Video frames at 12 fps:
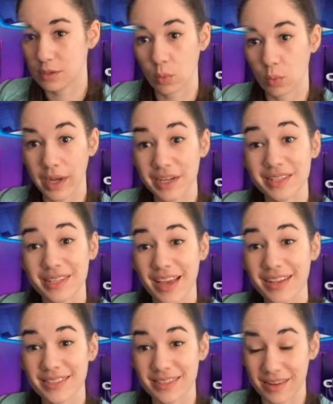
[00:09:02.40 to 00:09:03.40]
white
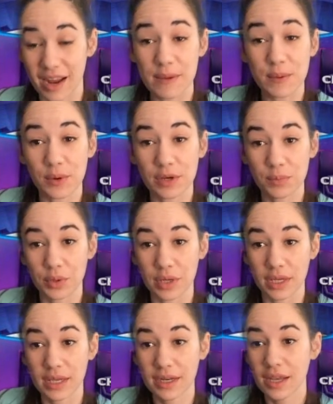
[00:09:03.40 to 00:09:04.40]
text that I am going to put
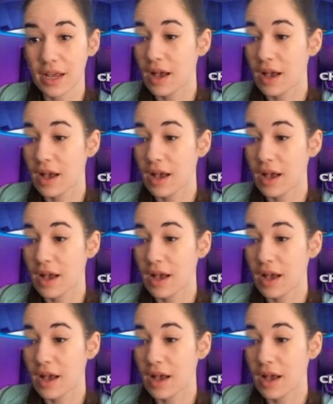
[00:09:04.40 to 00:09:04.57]
in